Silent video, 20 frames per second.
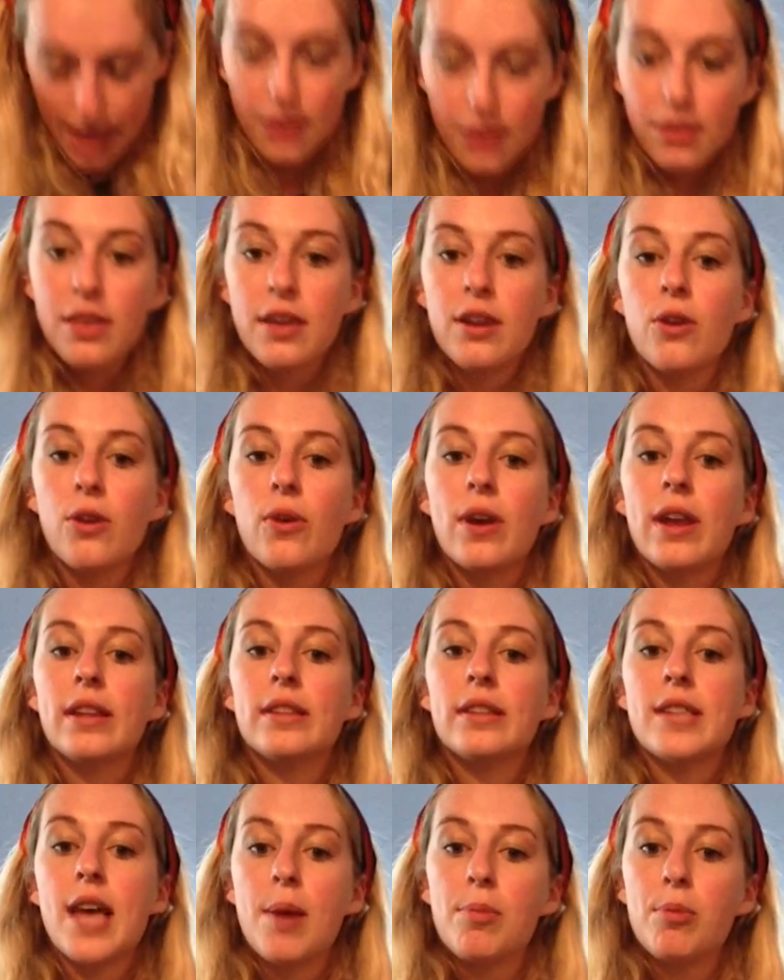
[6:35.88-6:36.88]
and then it'll get
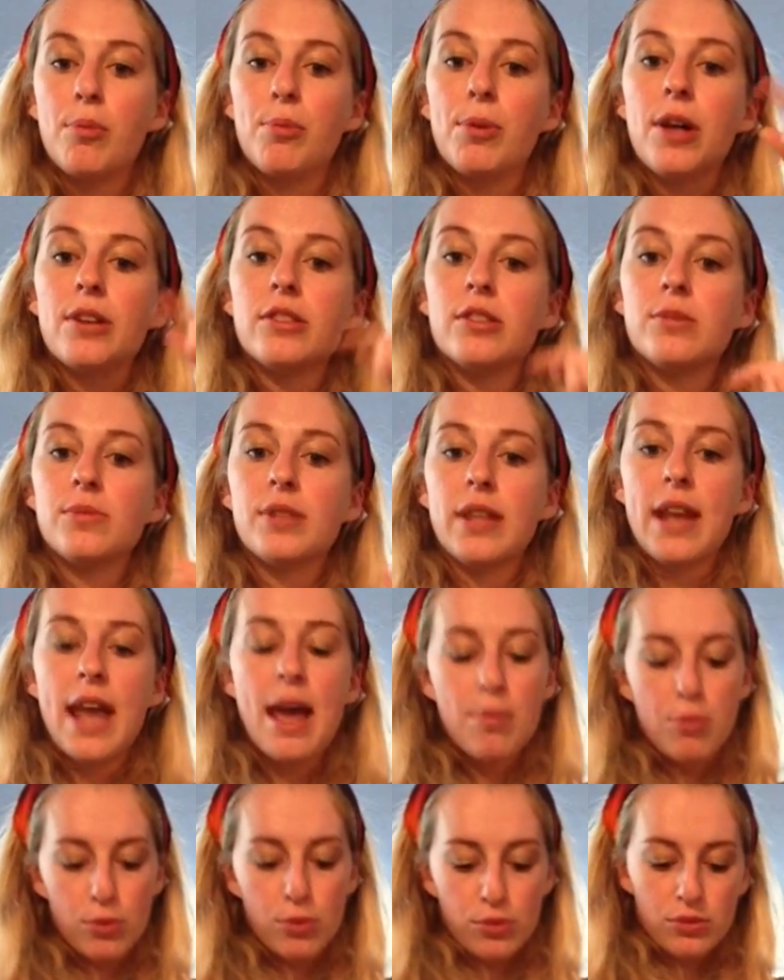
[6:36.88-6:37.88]
its apple blossoms and
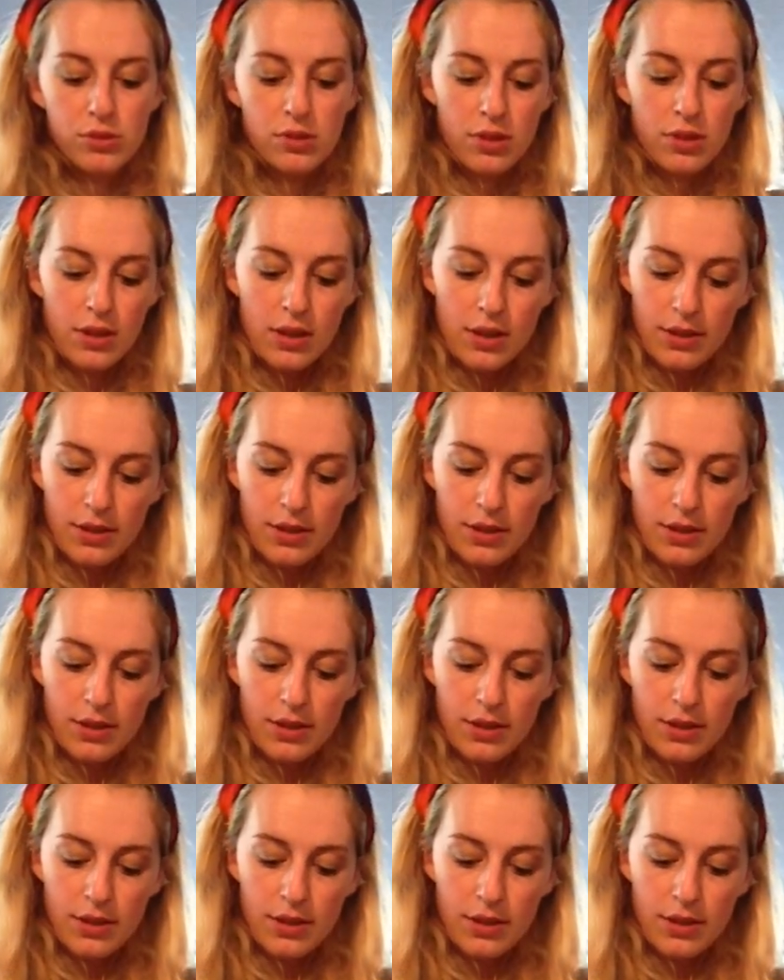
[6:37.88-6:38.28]
apples.